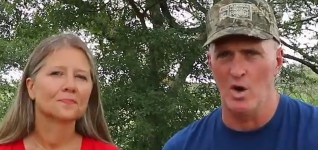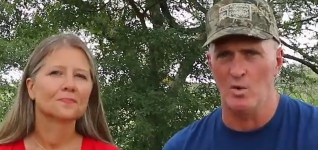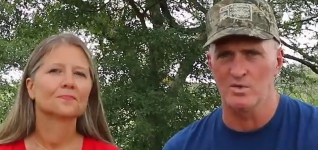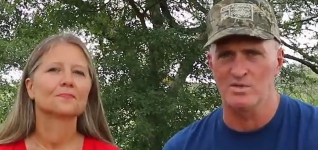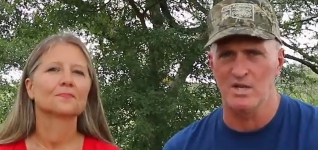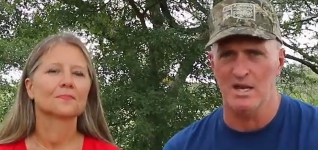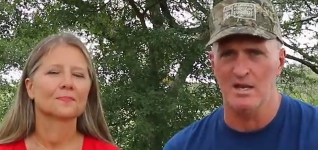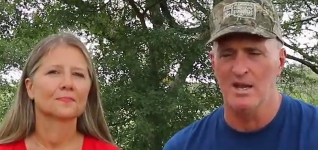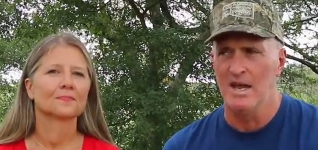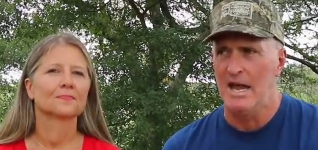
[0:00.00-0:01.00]
Speaker 1: all will see it.
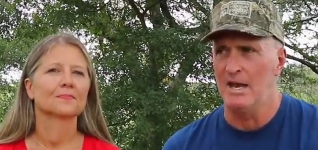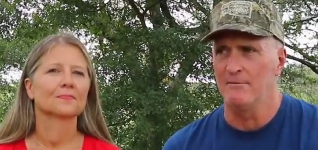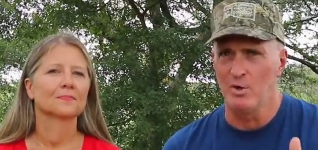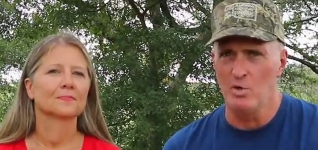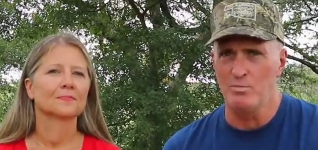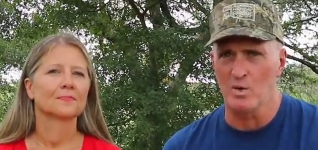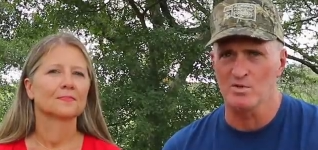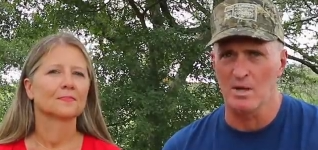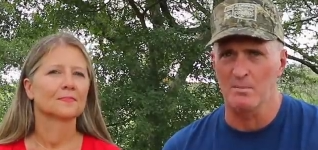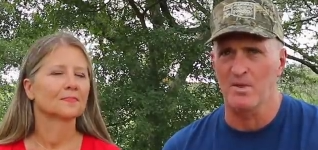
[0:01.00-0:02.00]
And if you post
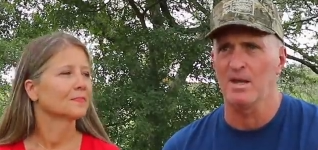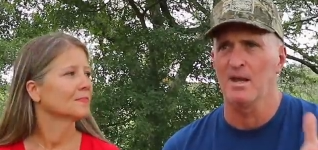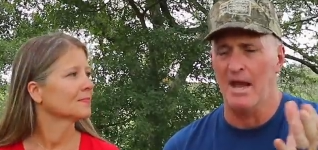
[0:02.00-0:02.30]
something,